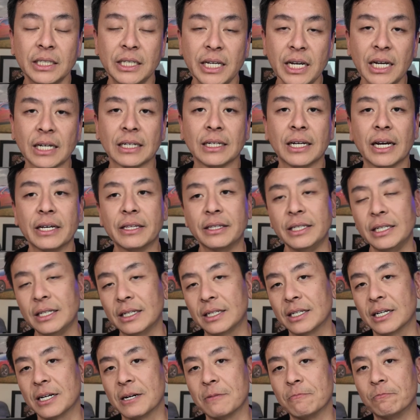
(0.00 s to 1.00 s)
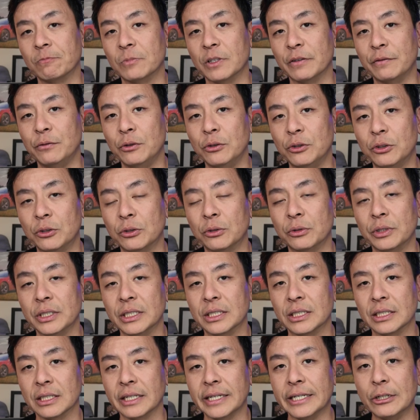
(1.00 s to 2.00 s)
yeah, I think um, the future
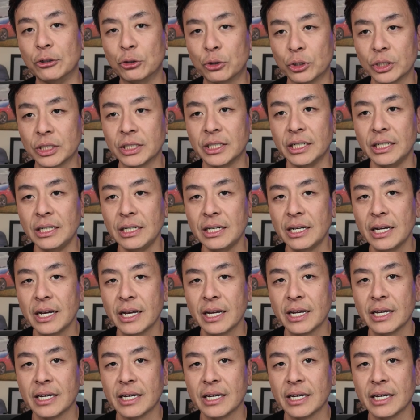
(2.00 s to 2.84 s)
is interesting.